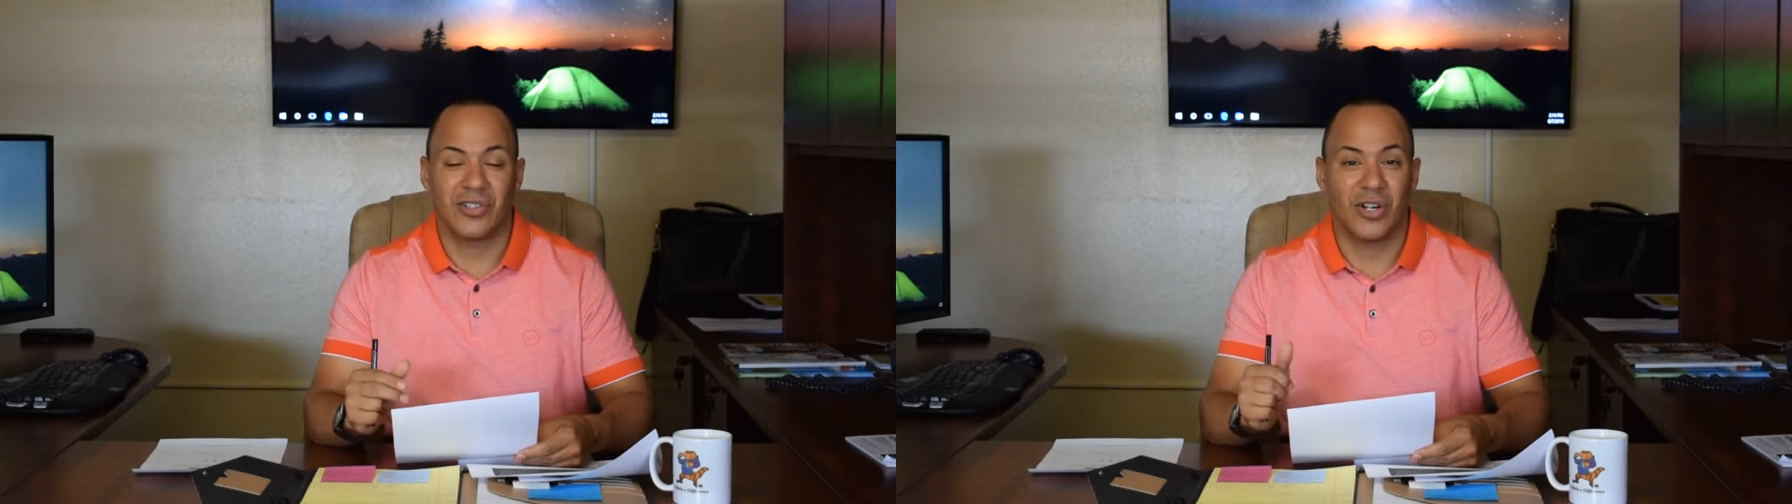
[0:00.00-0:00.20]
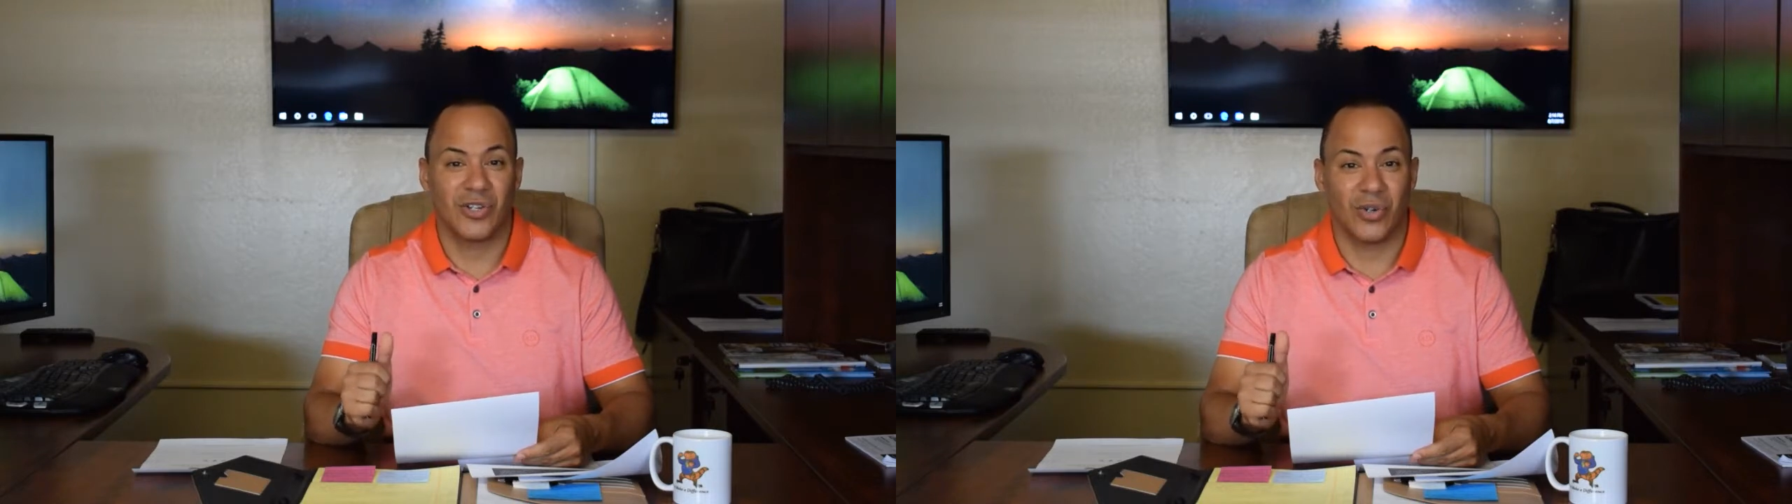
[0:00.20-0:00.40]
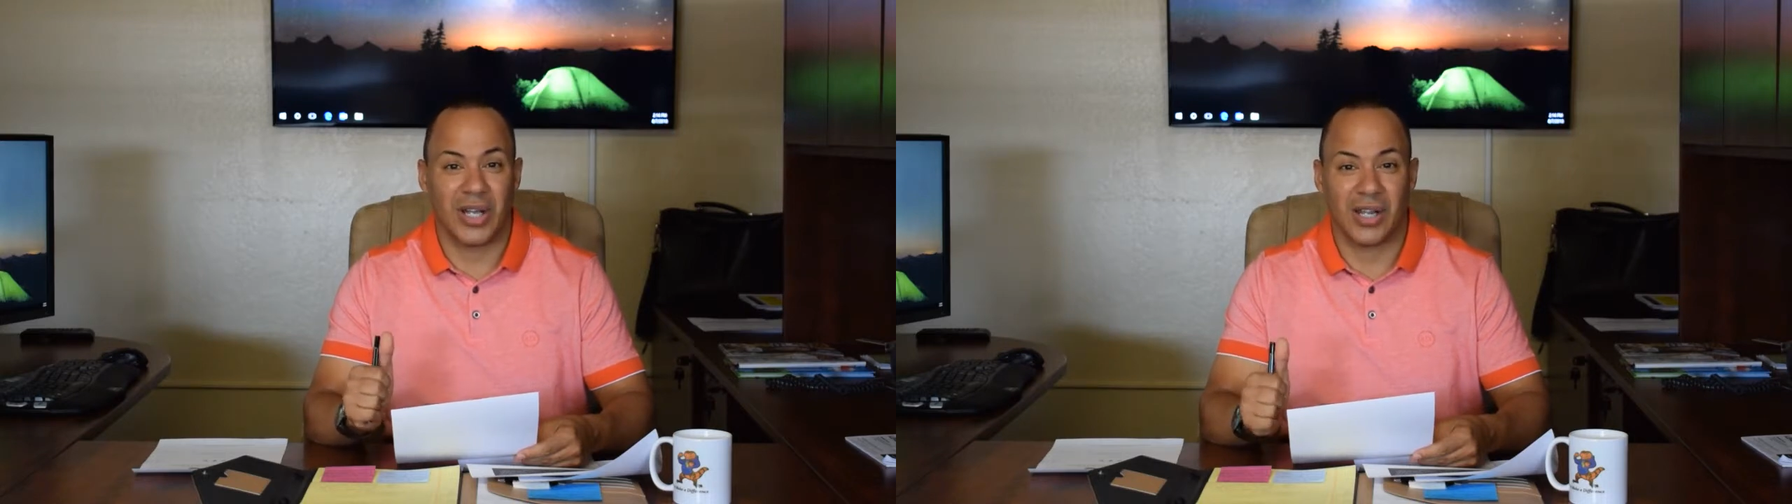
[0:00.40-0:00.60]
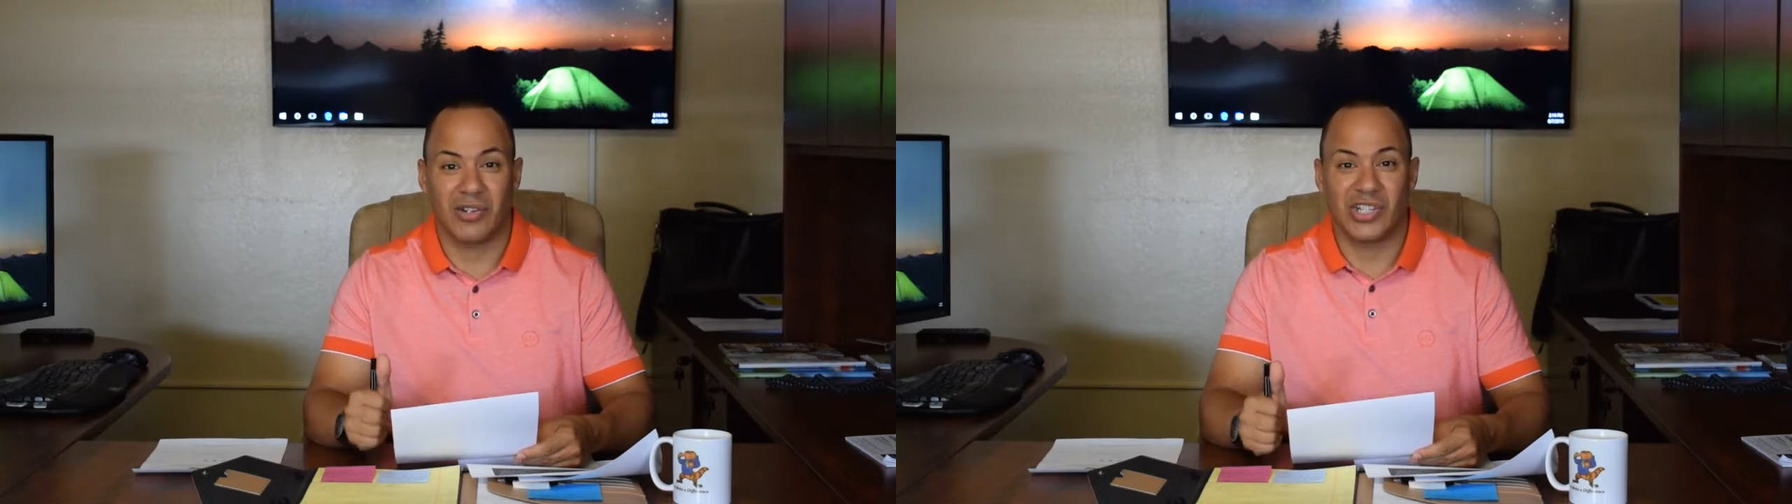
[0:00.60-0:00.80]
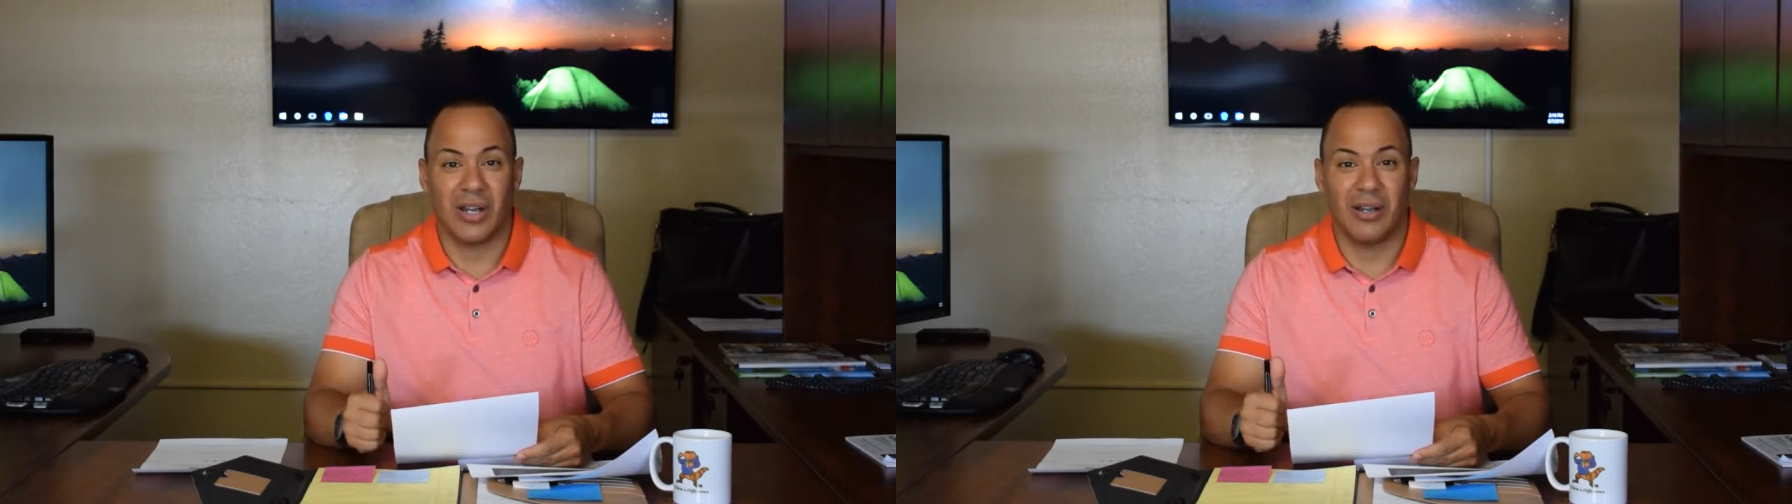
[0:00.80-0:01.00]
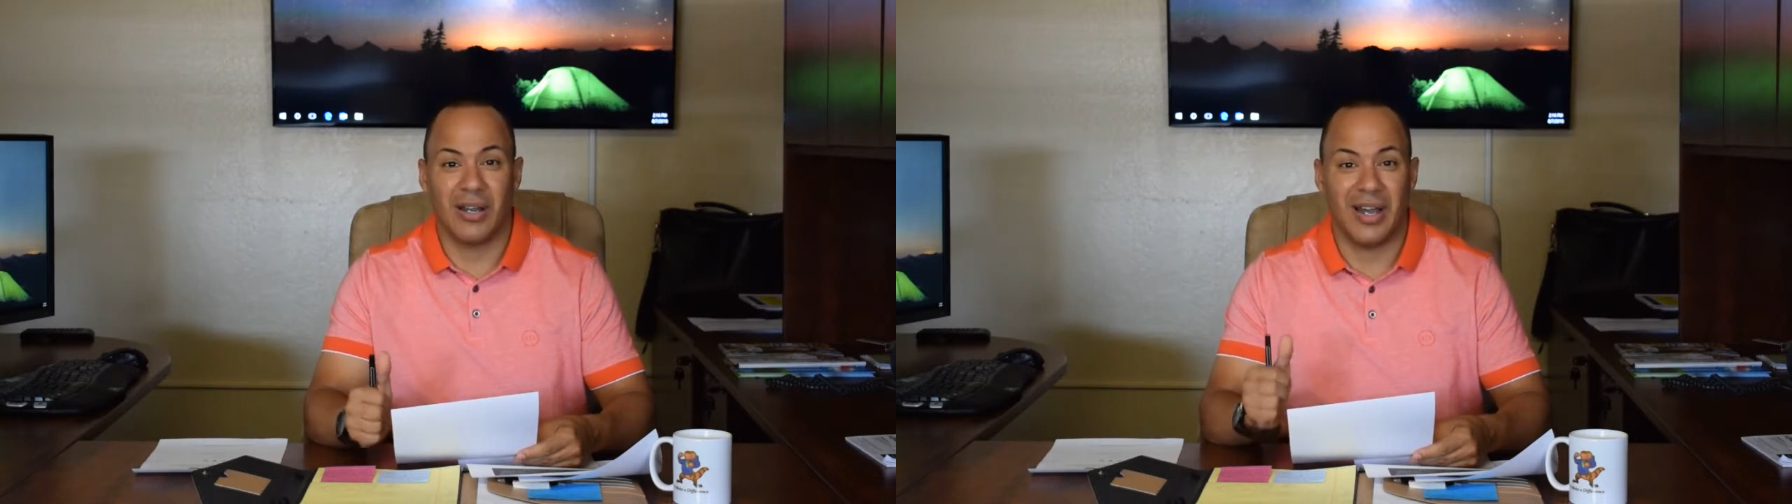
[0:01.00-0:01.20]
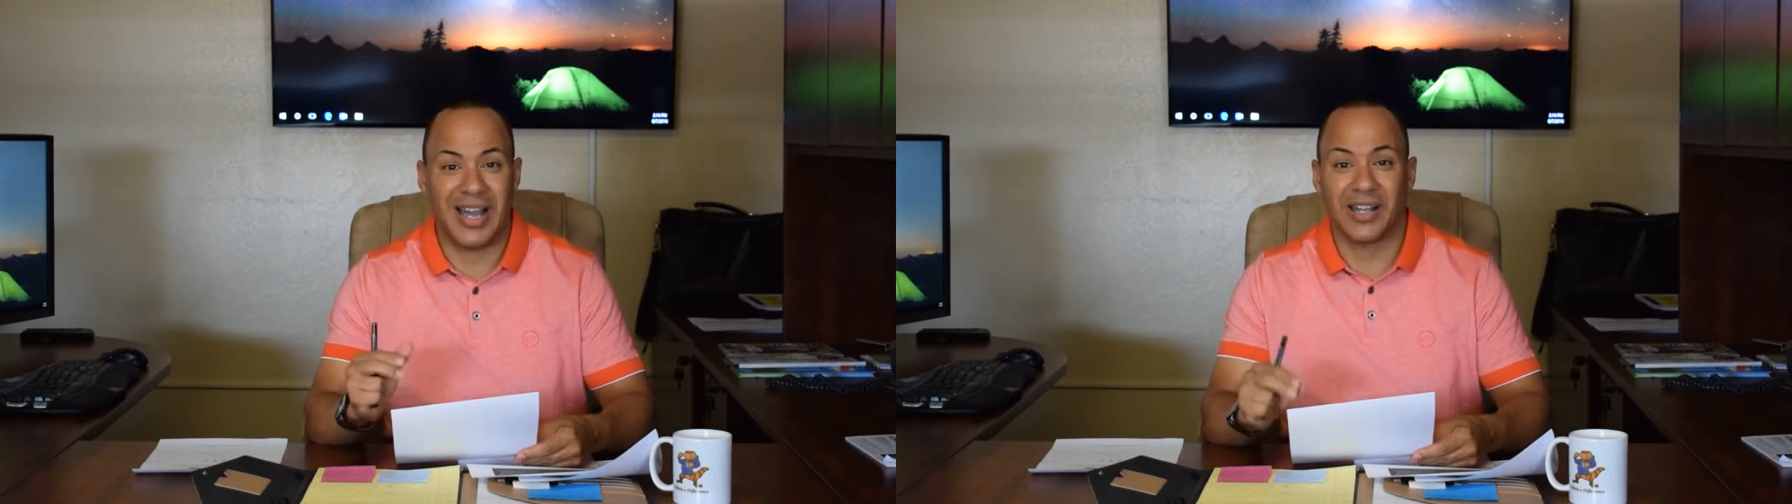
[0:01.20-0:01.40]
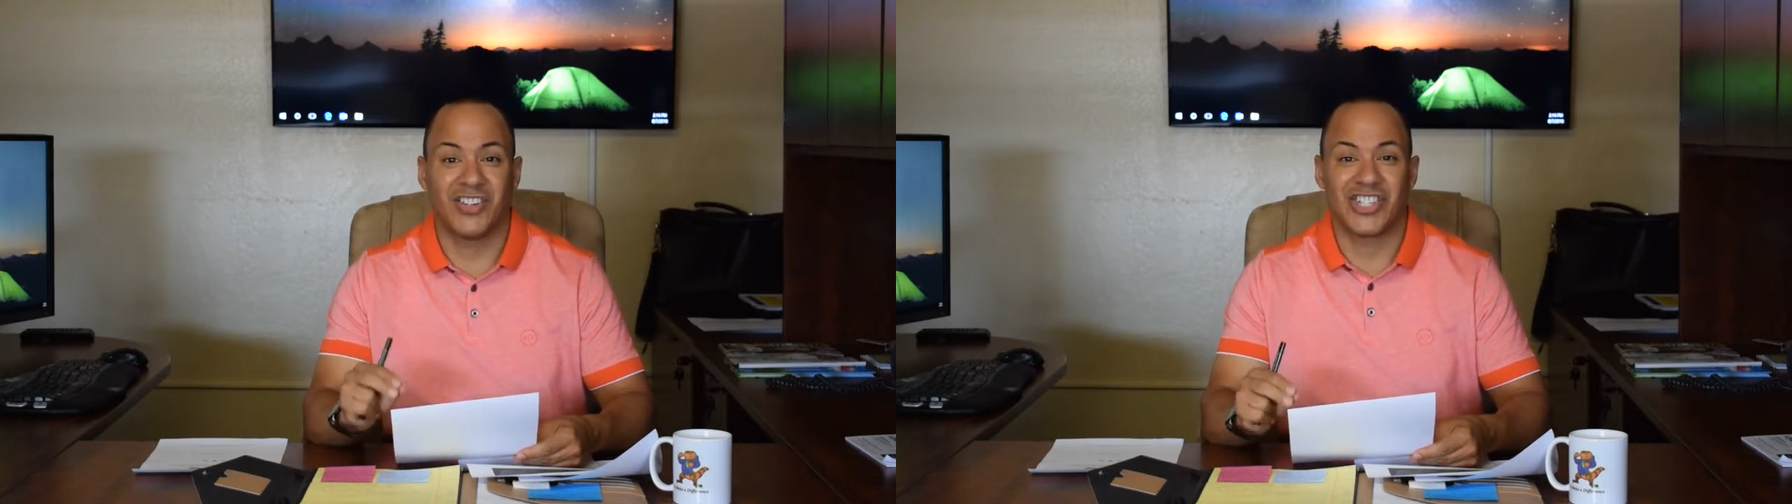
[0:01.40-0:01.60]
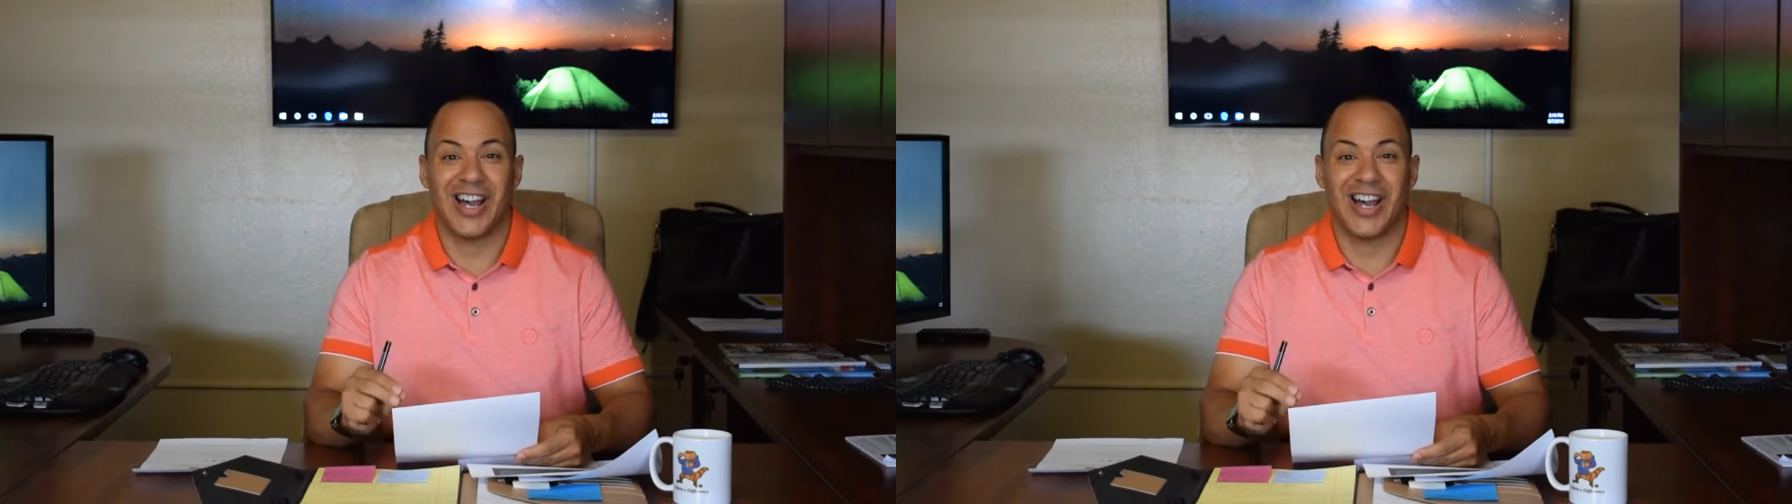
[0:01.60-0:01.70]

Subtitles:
they're doing a heck of a